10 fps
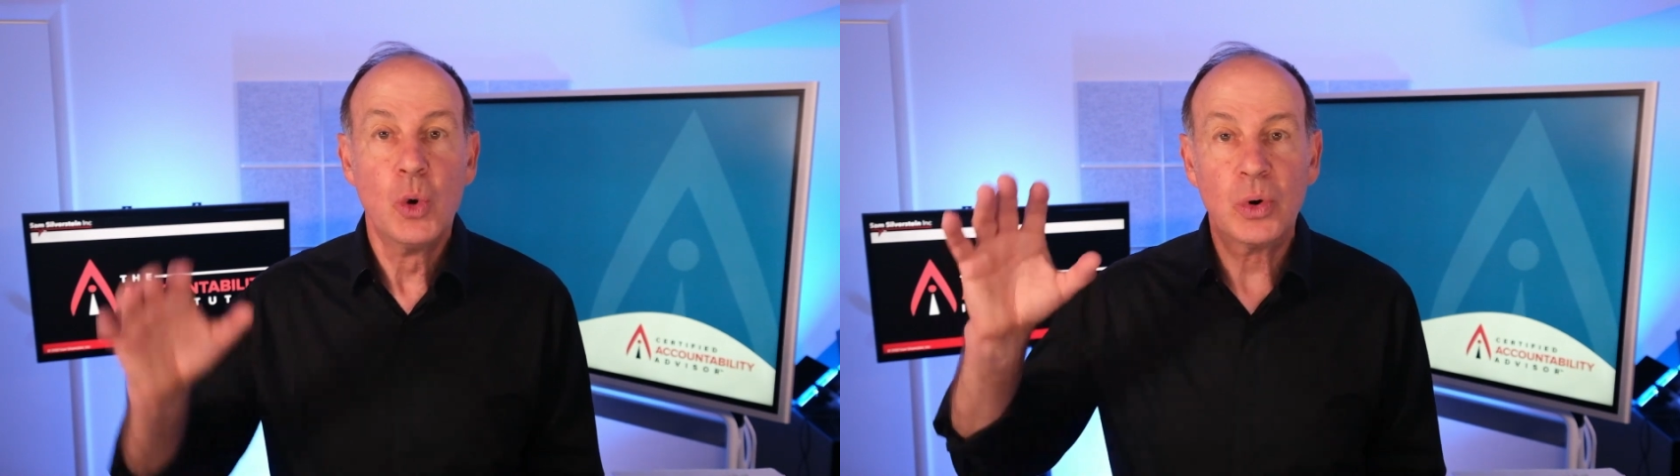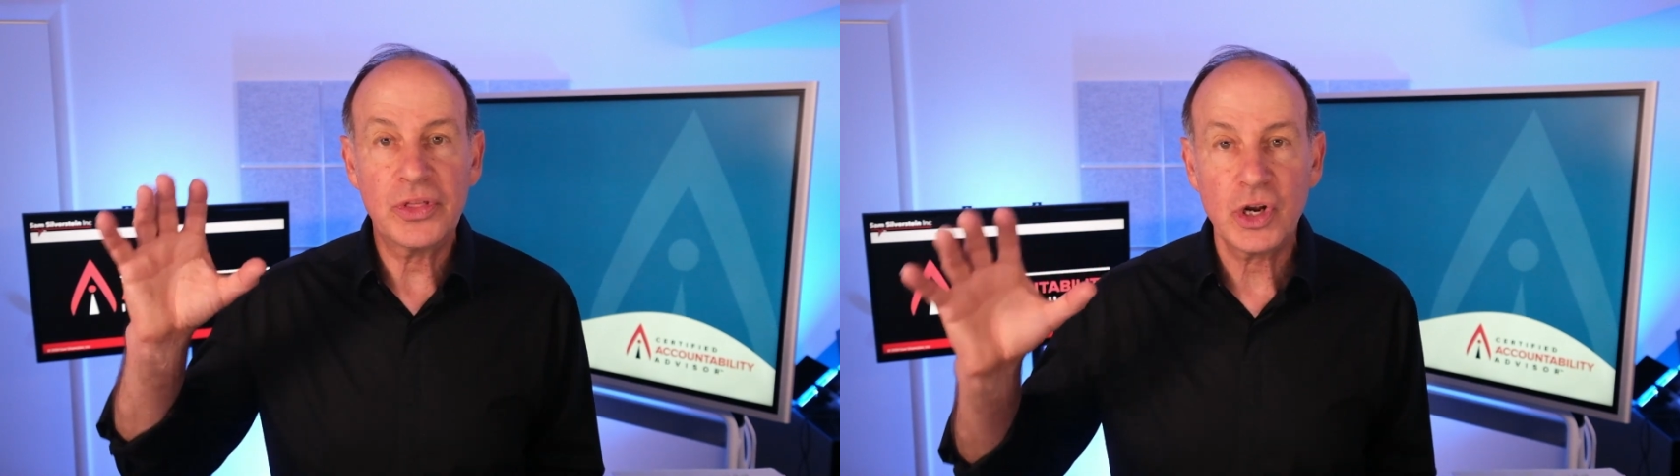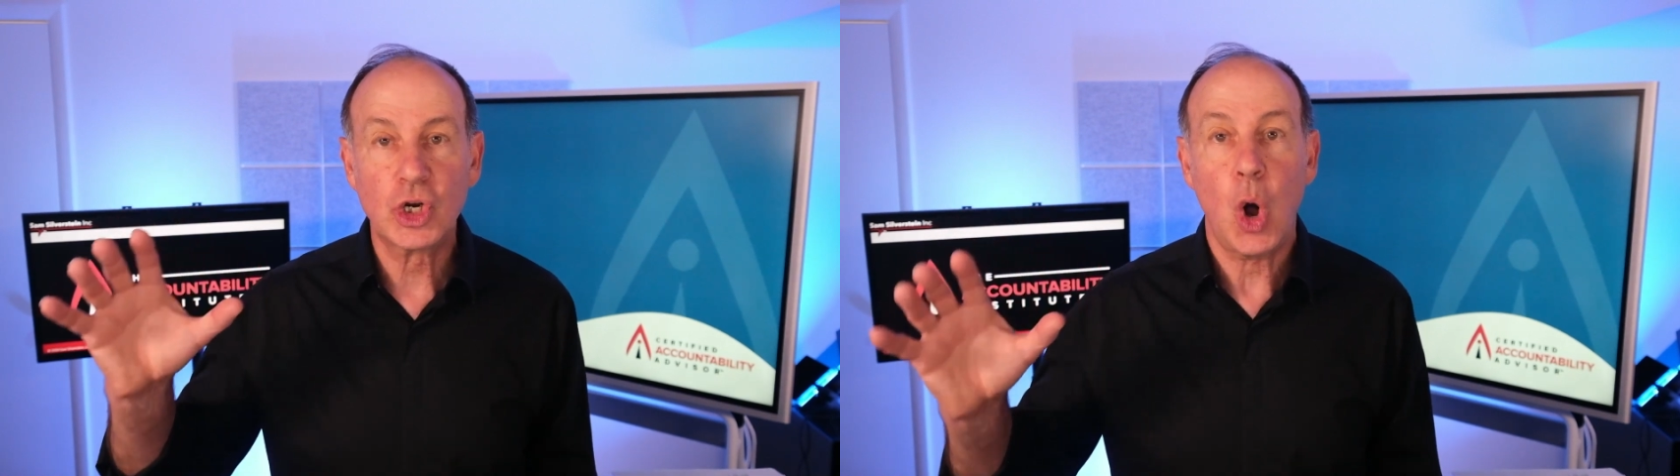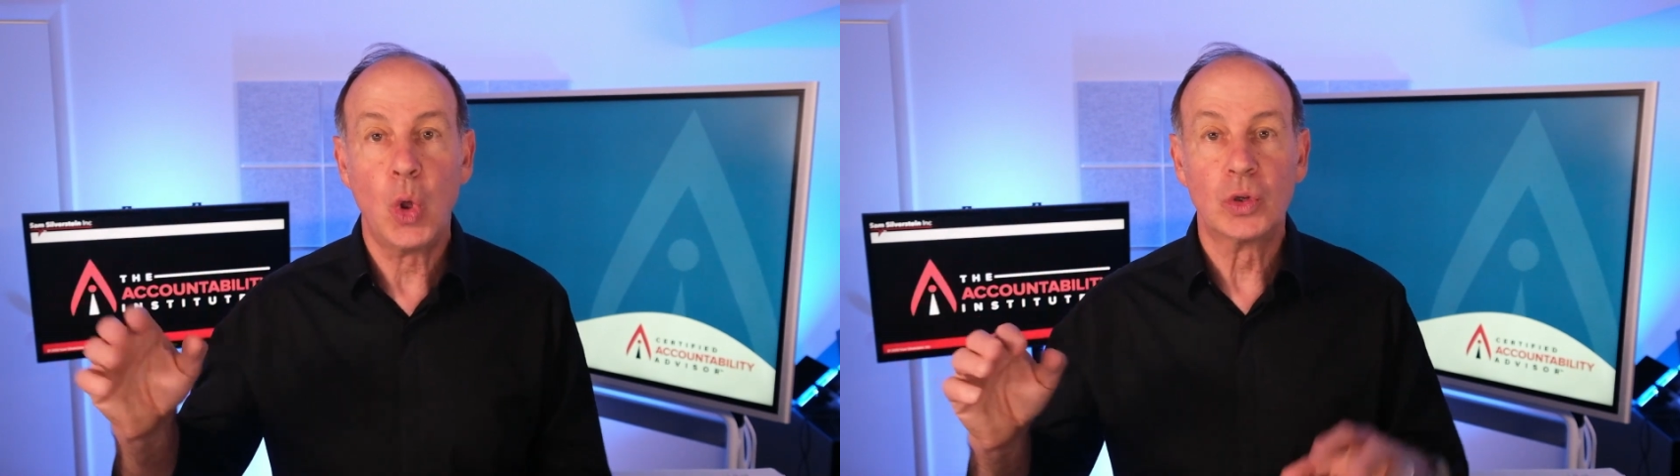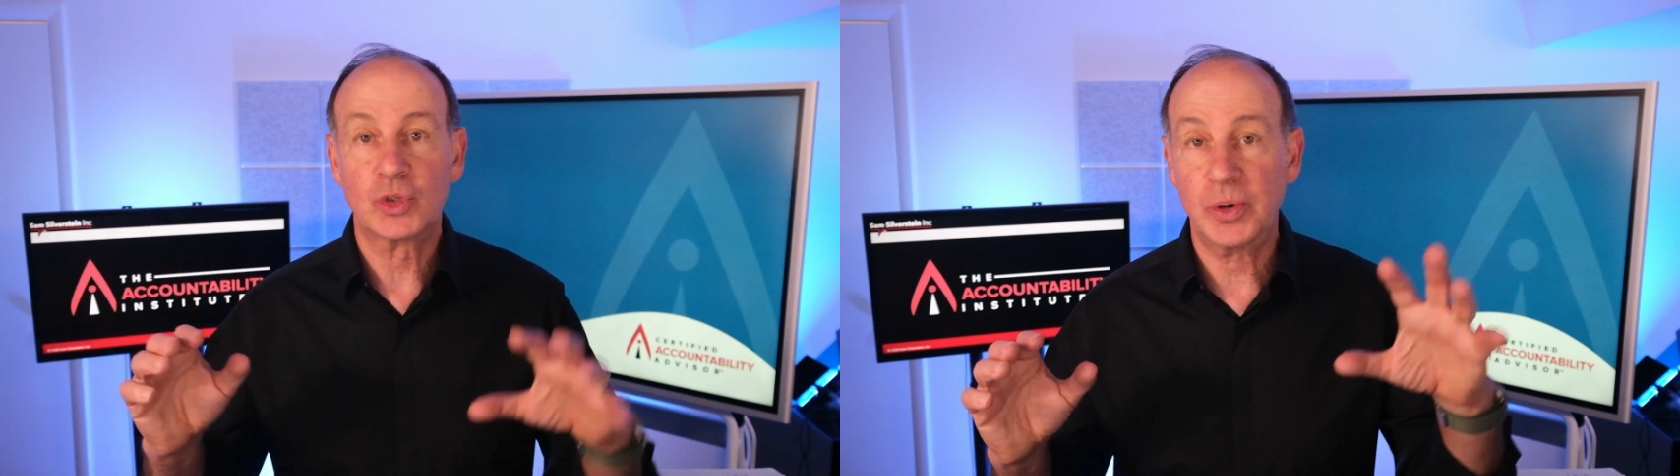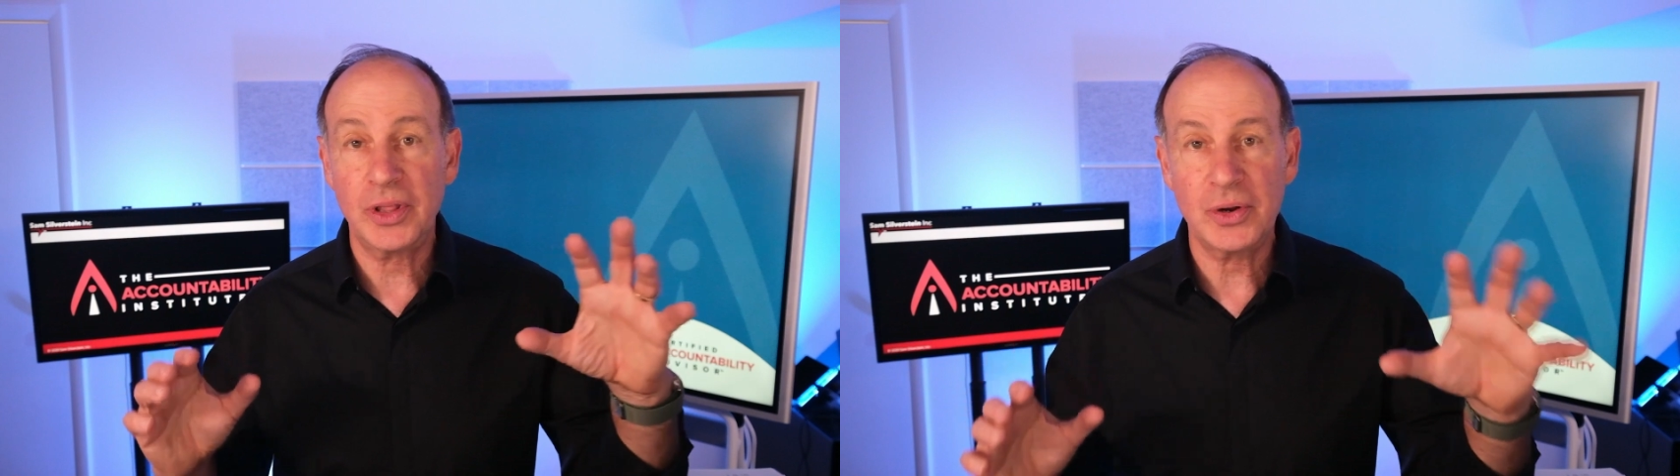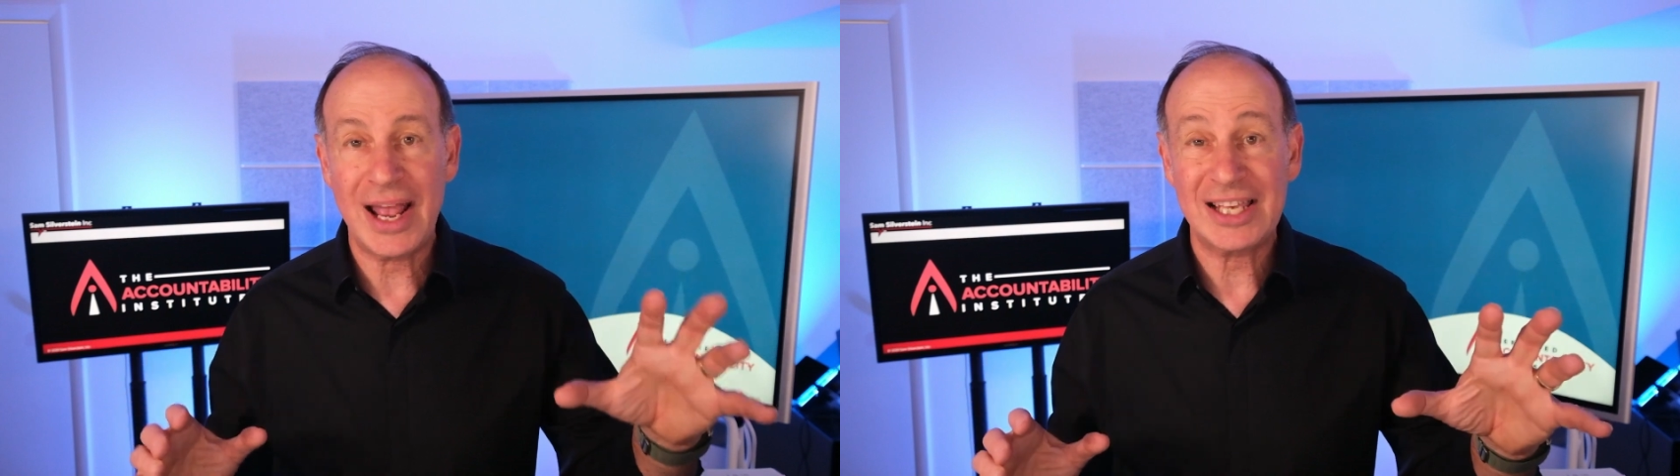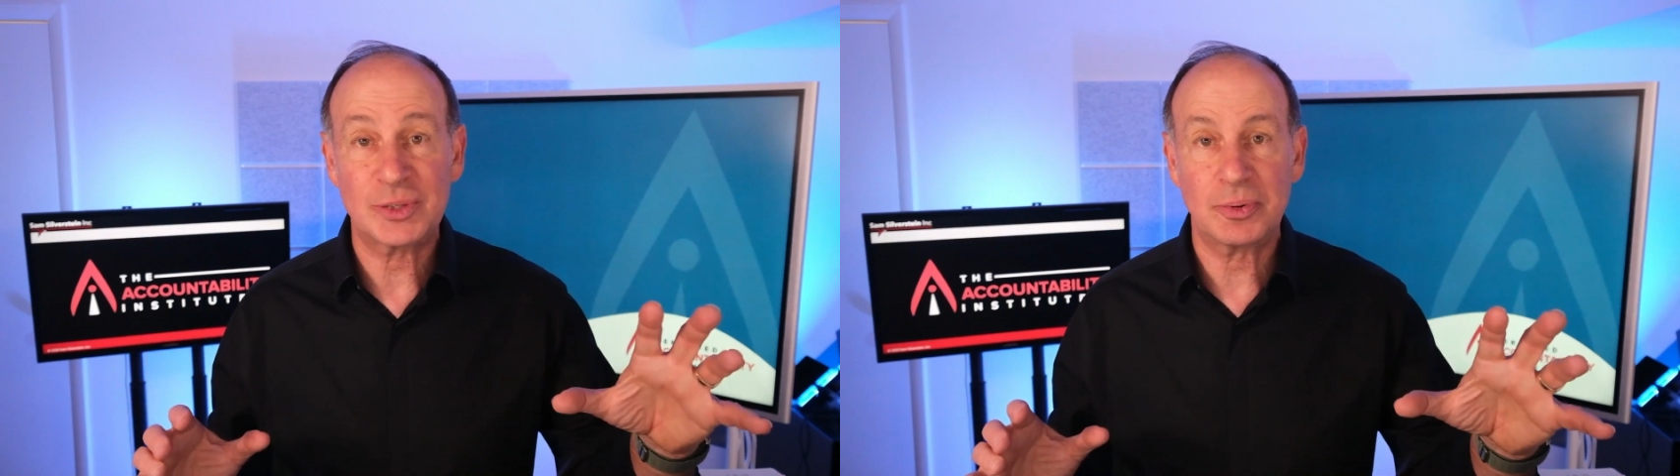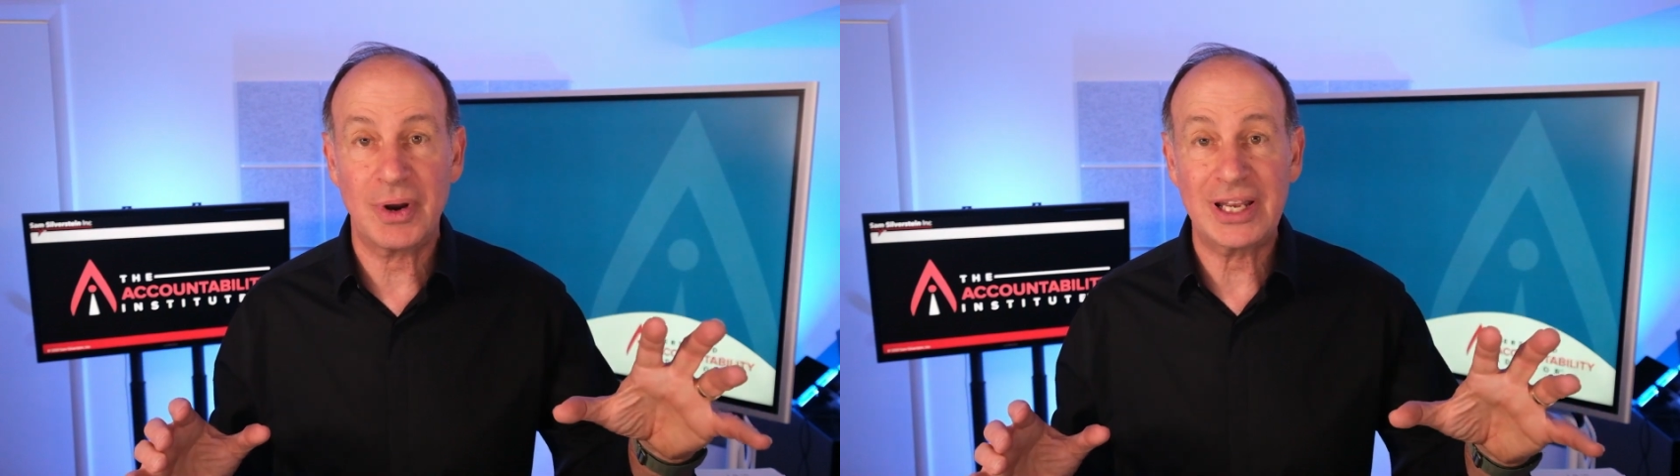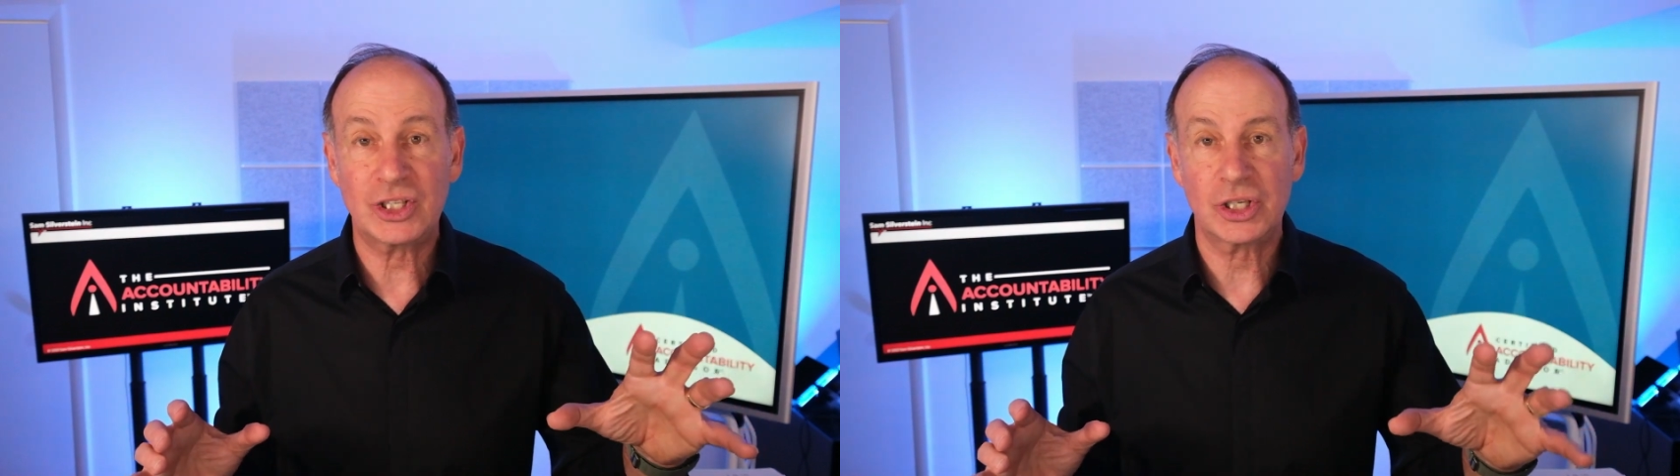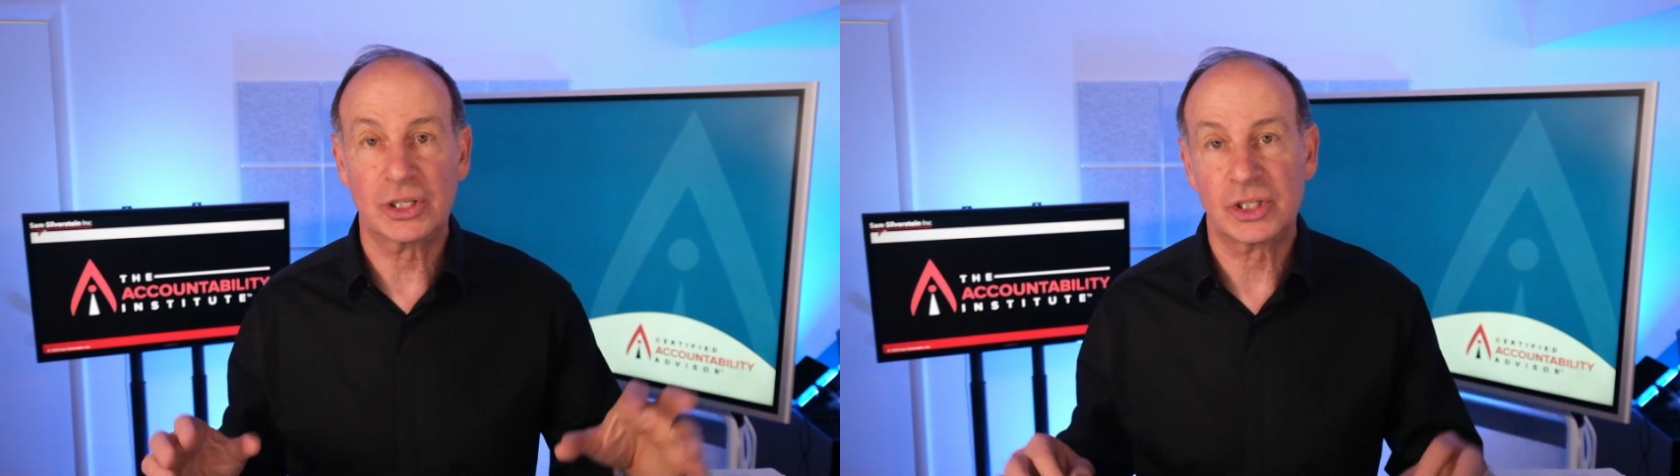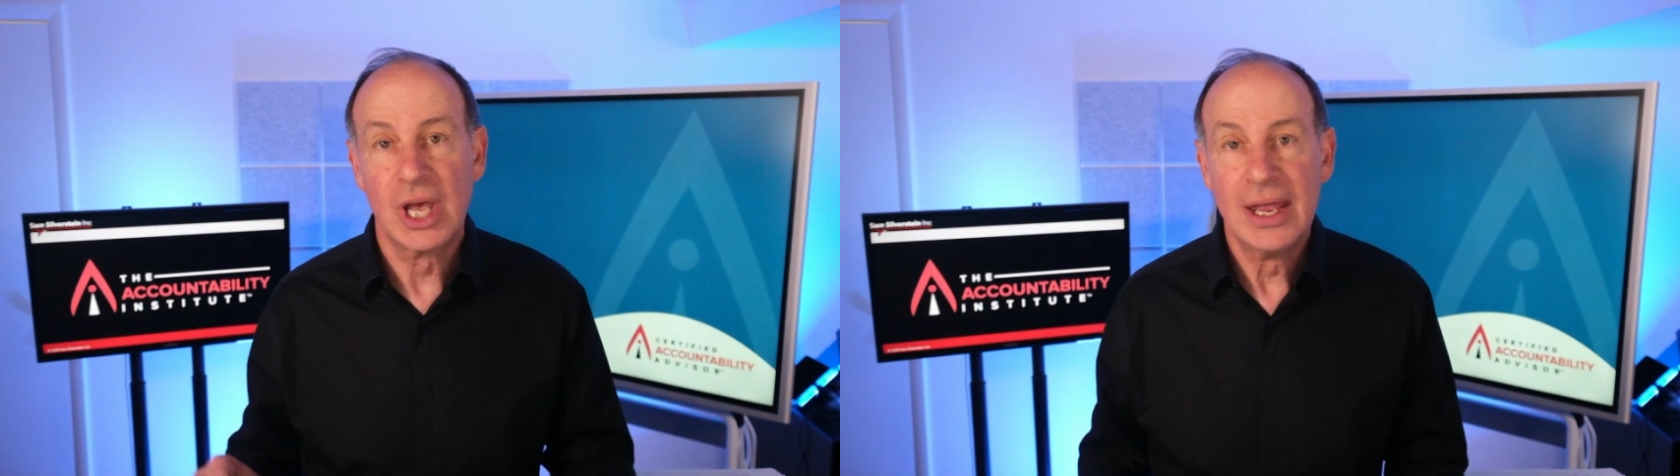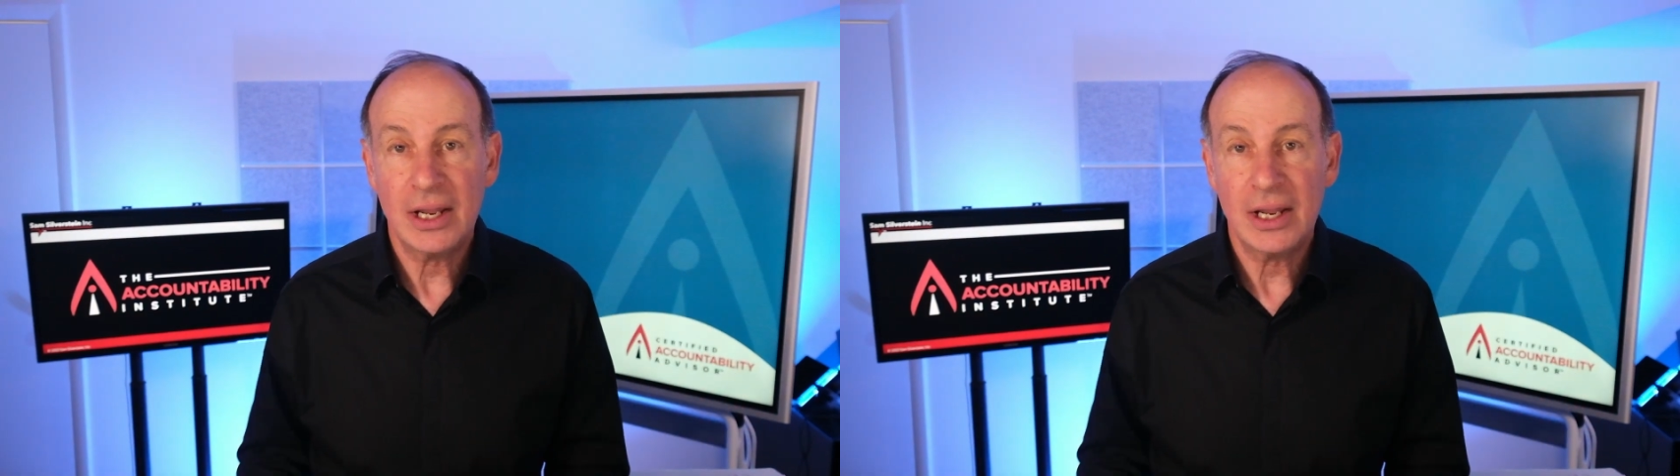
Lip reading: what are their goals, what are their aspirations.